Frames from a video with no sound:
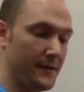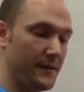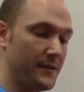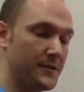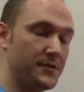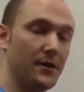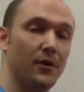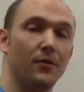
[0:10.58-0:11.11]

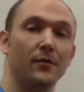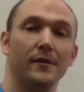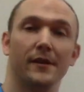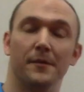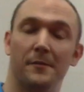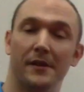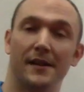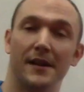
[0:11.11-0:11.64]
So,
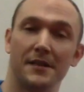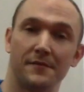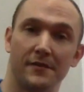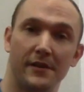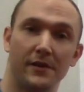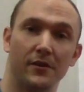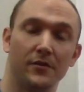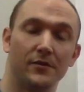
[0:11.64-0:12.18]
in my last
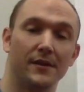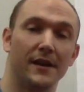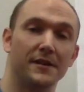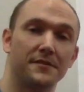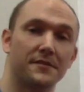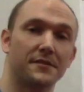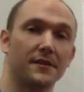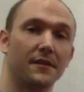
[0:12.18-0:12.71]
video, you
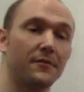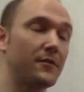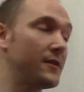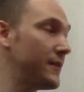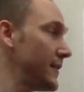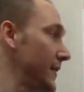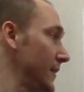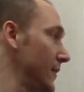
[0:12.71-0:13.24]
guys
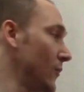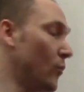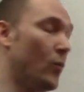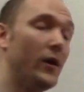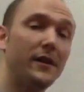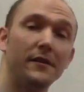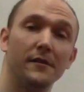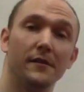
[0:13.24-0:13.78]
discovered
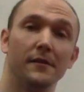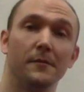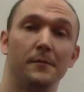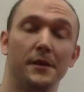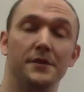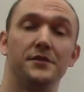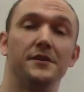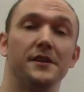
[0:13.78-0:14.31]
what
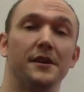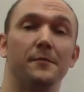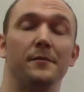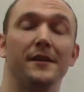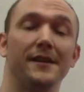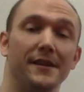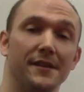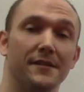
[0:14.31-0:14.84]
pinchy
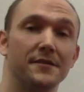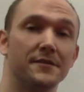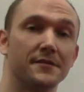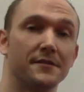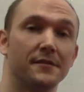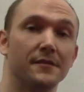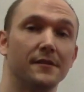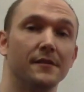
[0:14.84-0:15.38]
hip
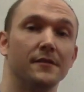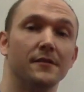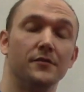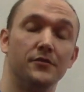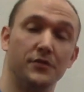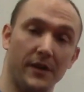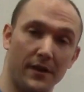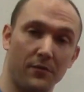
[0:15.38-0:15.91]
is,
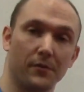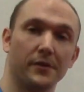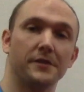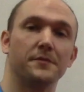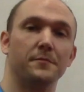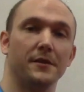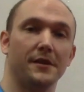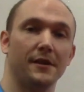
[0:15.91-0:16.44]
generally
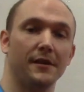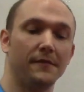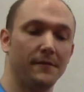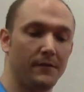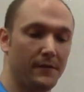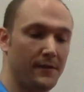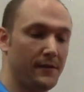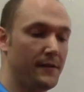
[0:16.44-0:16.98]
speaking.